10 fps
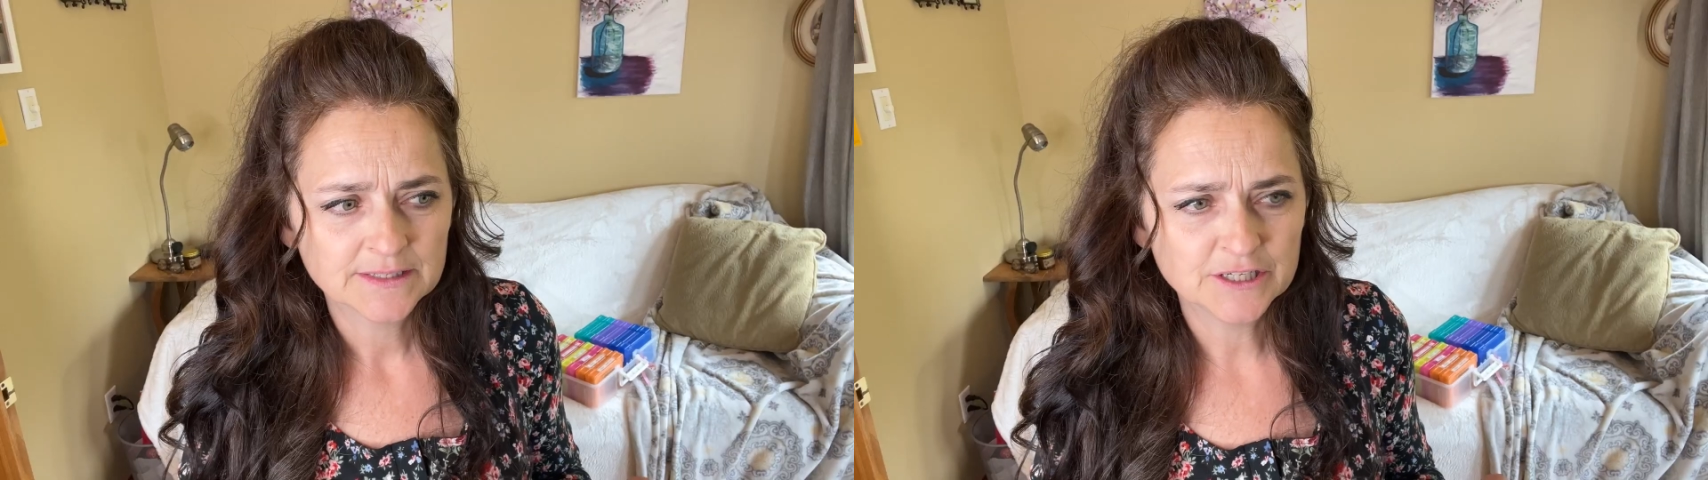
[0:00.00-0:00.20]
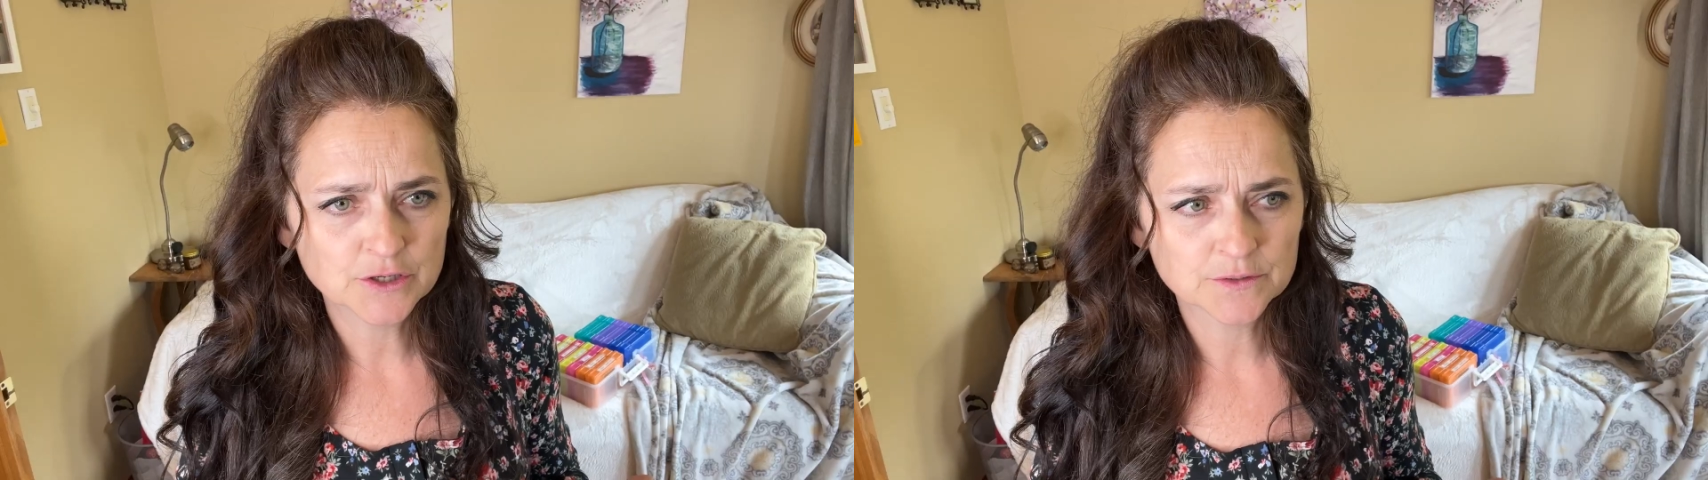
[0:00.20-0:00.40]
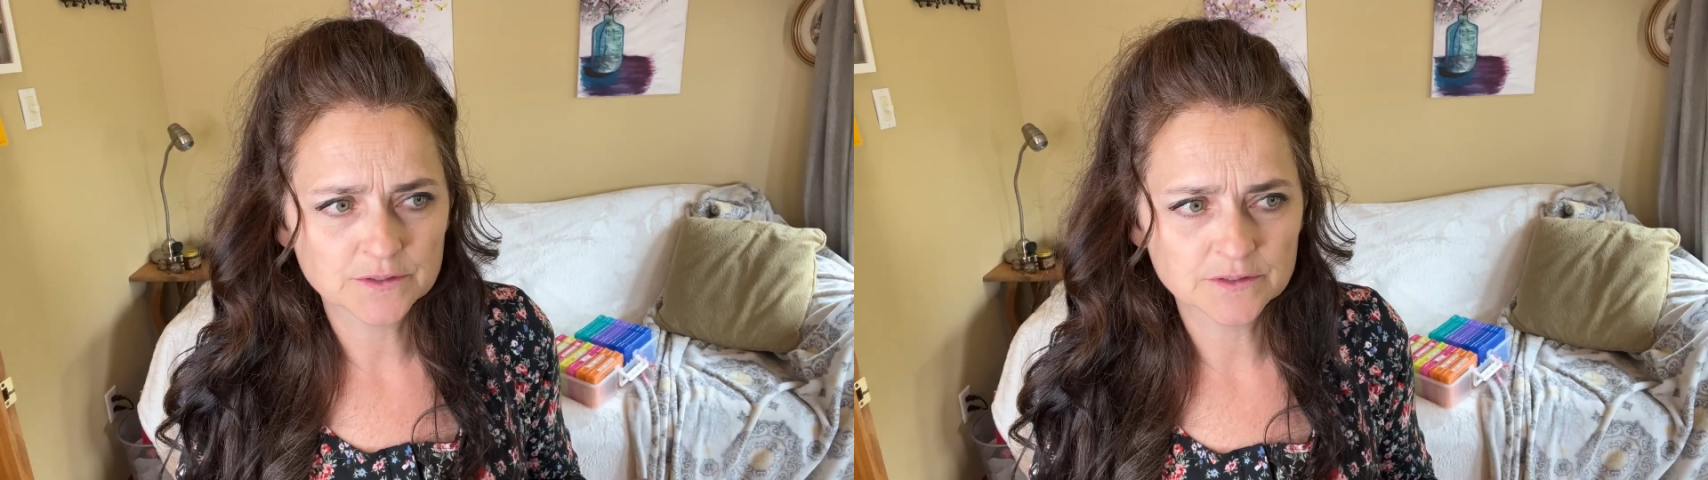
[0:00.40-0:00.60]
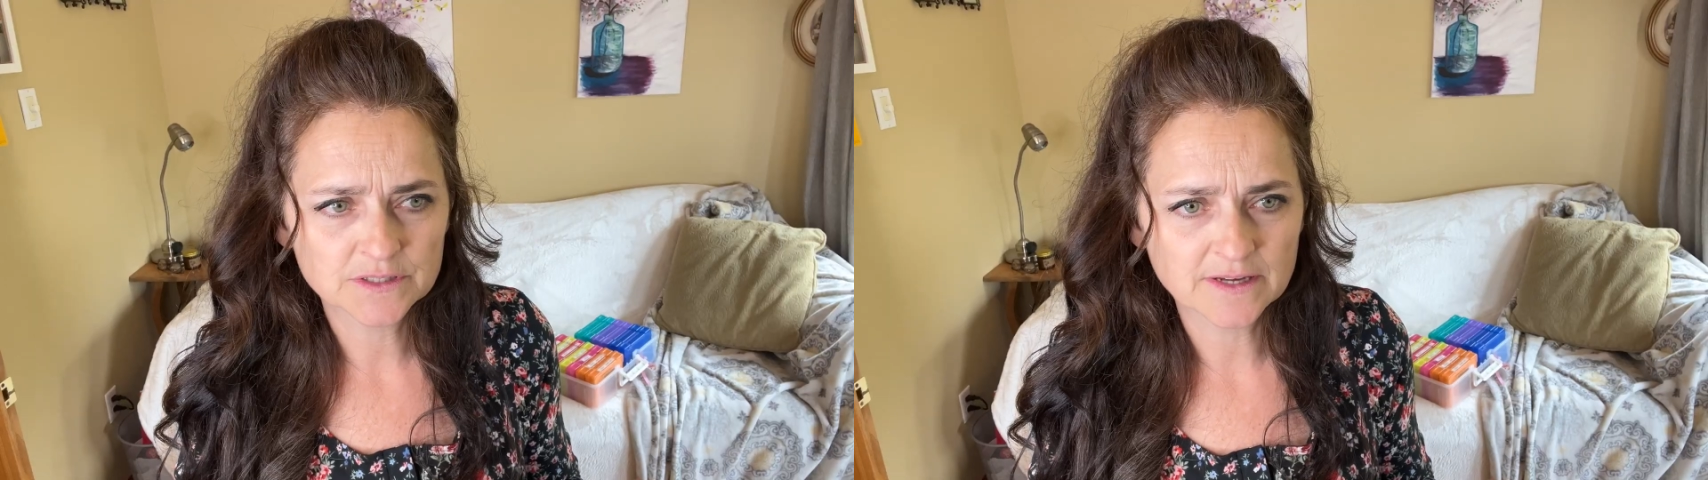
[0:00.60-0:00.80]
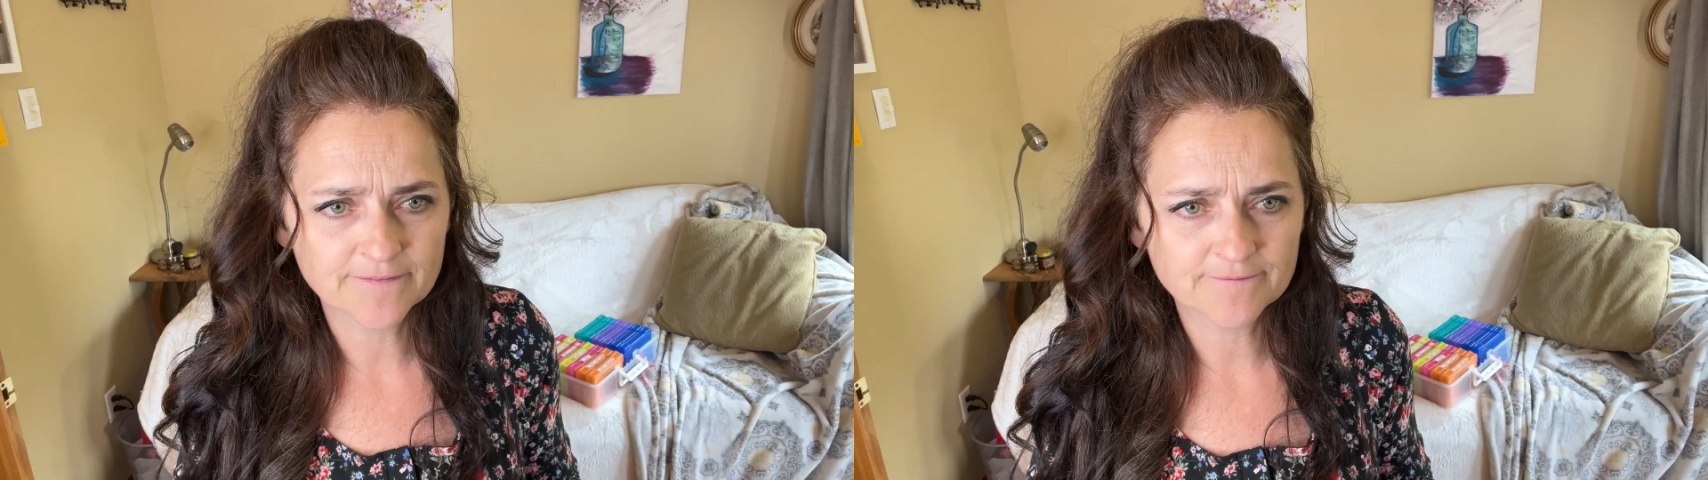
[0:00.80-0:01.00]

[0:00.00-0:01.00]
years and stuff